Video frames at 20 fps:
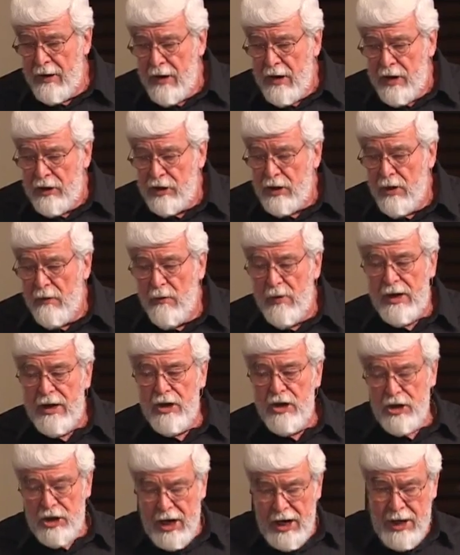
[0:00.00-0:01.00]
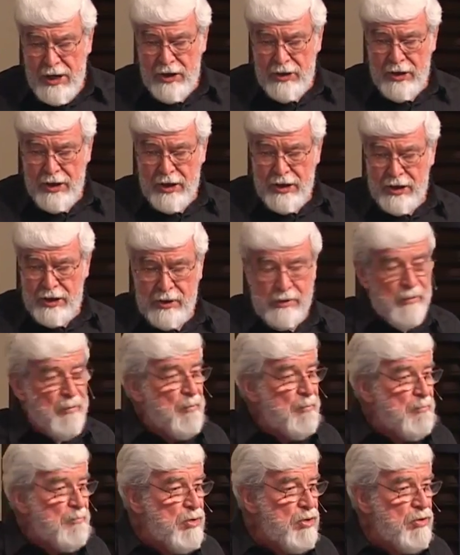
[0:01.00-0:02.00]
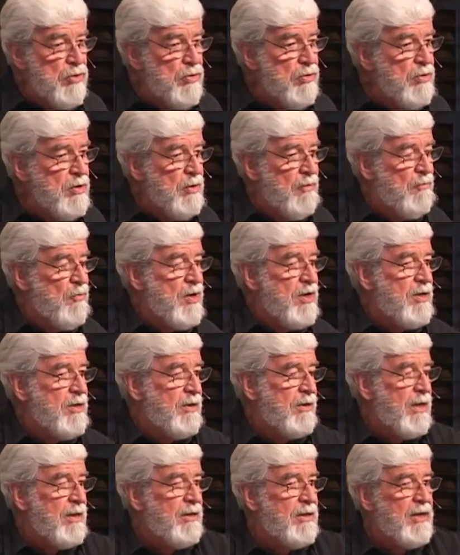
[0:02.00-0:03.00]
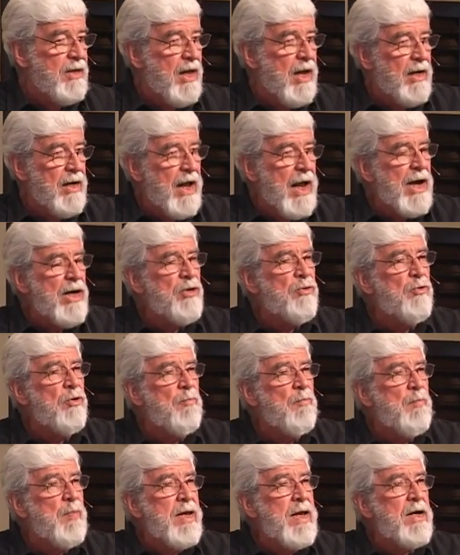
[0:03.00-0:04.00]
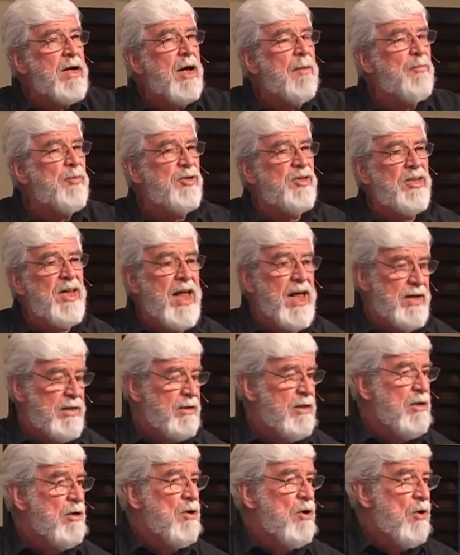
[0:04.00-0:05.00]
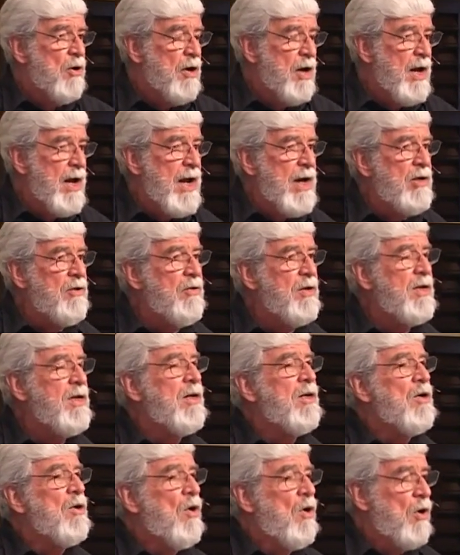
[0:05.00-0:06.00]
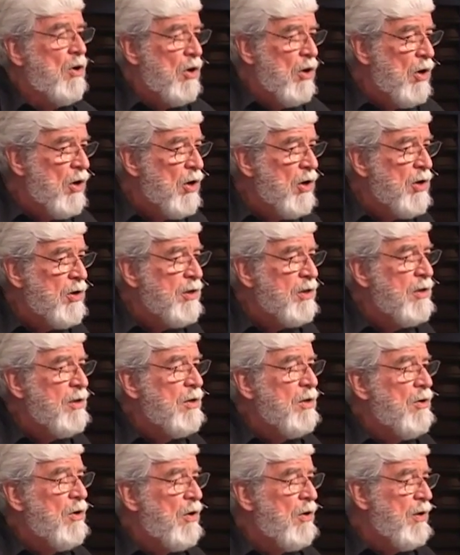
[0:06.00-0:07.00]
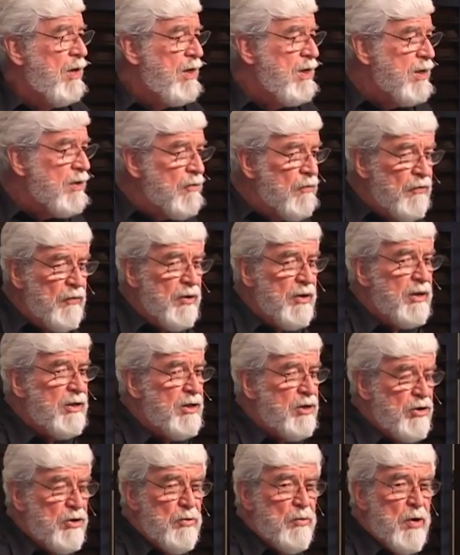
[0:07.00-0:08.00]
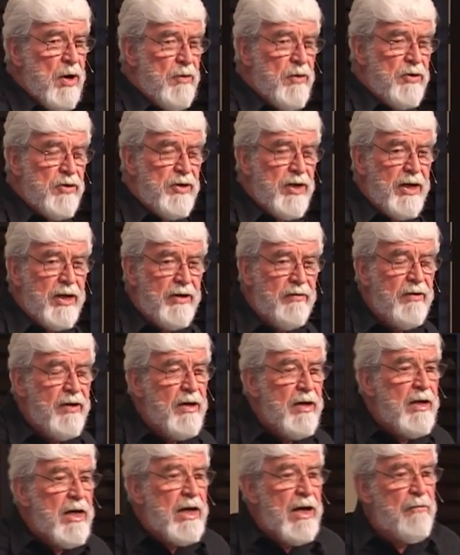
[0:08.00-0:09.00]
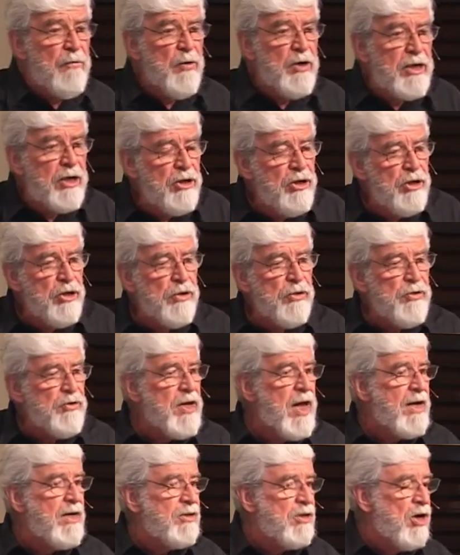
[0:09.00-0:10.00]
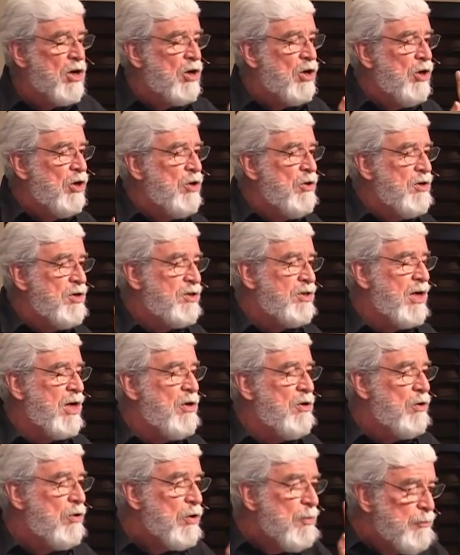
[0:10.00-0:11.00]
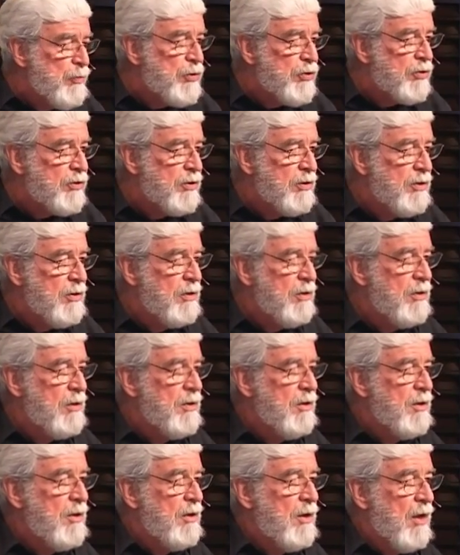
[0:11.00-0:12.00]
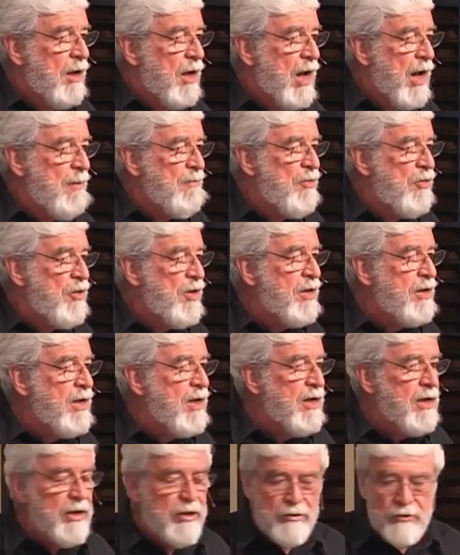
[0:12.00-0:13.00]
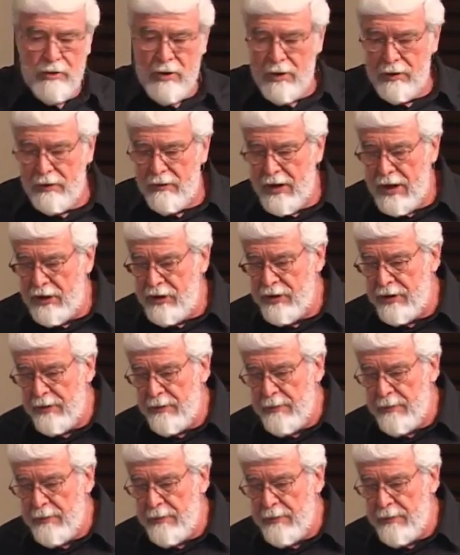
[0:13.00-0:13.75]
So if we can change this mood, if we can let the actual being upset or angry or hurt or any other feeling that you want that's negative, if we can use that as our clue to say, oops, I'm thinking in the wrong direction.